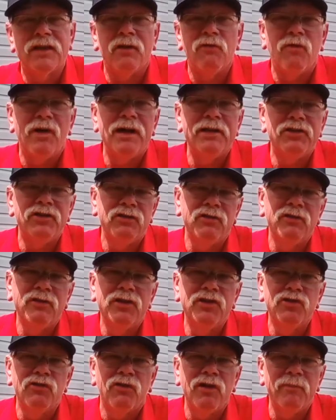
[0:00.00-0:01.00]
I want you to
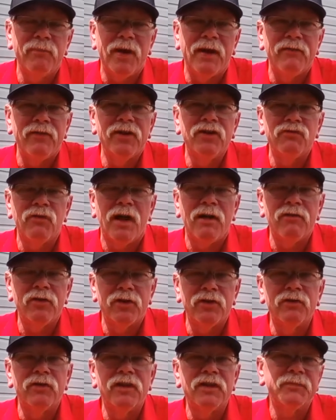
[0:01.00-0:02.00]
enjoy a beverage while we're
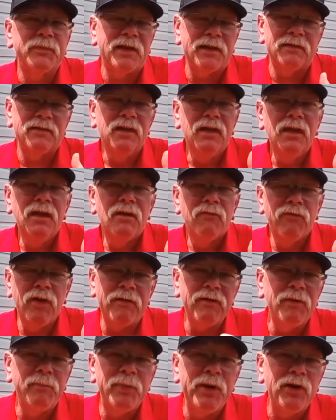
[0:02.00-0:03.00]
doing this because we're
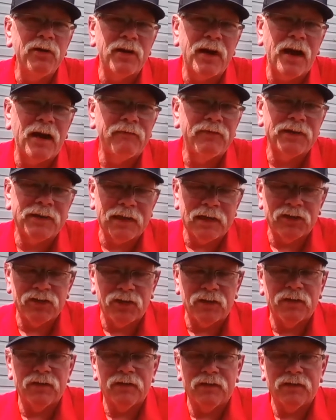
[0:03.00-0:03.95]
having a beer conversation.